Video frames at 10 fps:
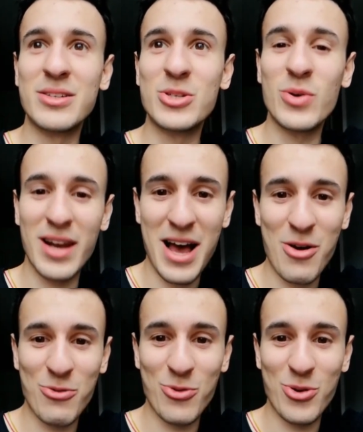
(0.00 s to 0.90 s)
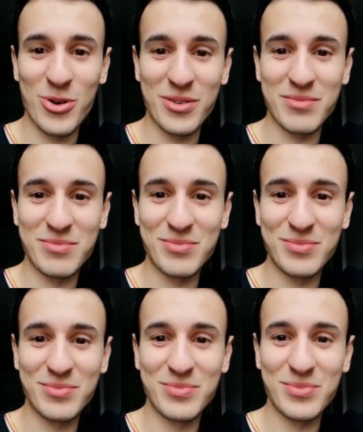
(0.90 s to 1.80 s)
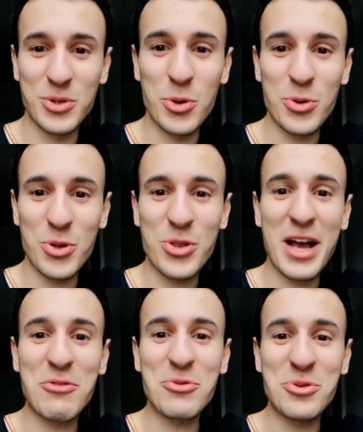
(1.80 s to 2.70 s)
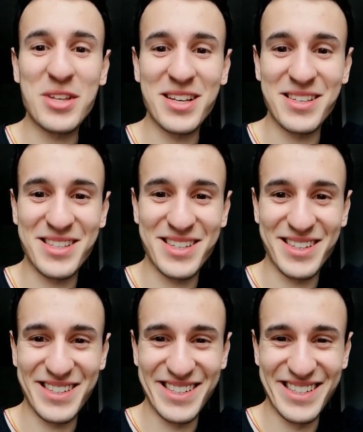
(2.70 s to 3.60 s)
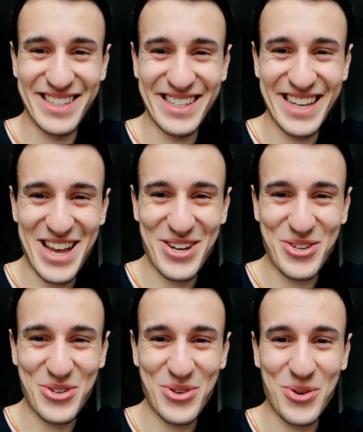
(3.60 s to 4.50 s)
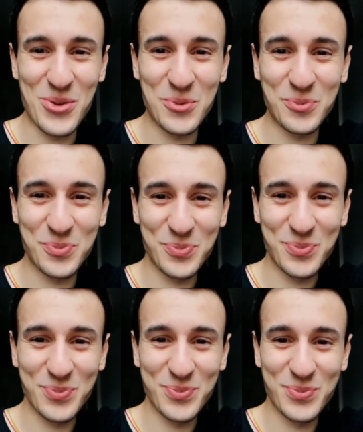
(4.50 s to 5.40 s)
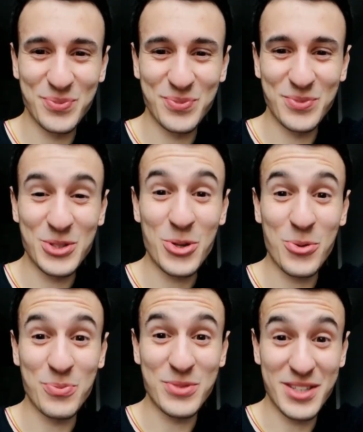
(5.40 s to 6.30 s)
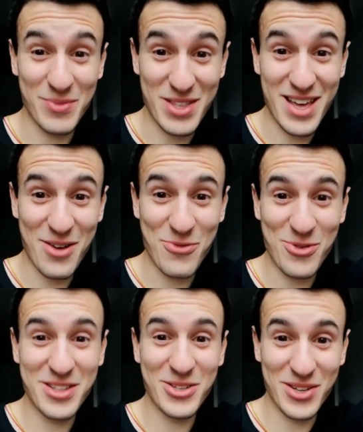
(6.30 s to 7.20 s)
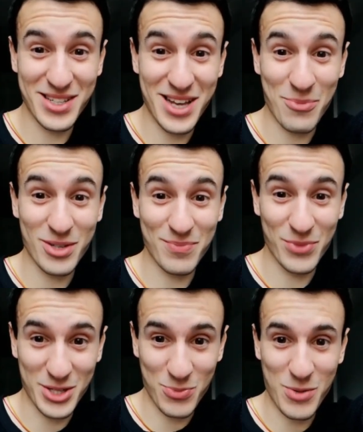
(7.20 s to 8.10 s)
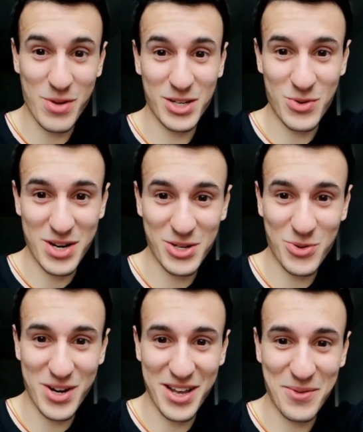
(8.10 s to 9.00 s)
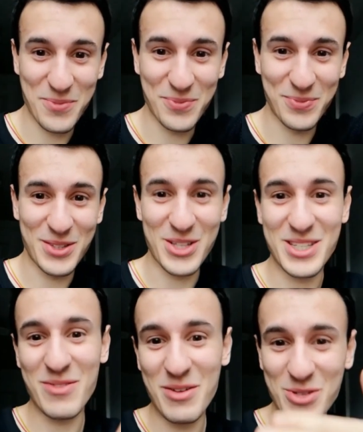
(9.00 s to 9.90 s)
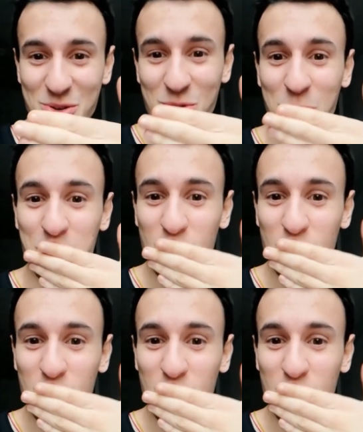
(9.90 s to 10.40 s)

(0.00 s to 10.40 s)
to allow for all the thankful things to take control. So, to be thankful and to accept has been my 2020. Lots of love to you all.